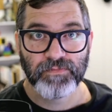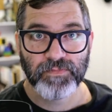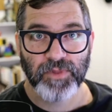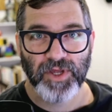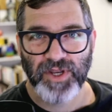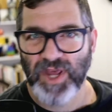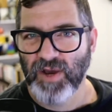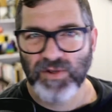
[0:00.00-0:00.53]

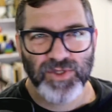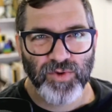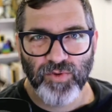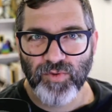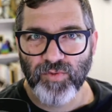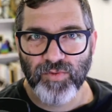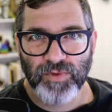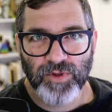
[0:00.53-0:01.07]
And now it's
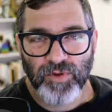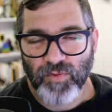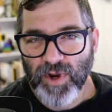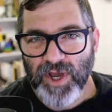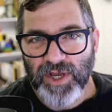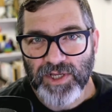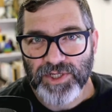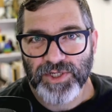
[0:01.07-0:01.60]
all the
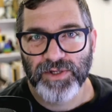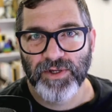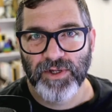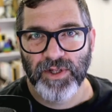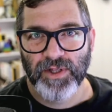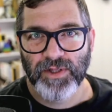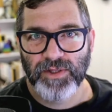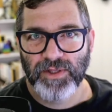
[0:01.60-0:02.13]
rage.
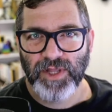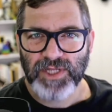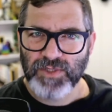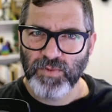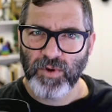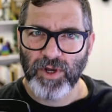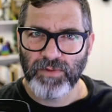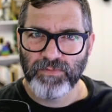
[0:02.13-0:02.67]
And that's
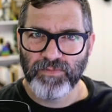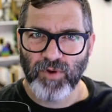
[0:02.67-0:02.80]
why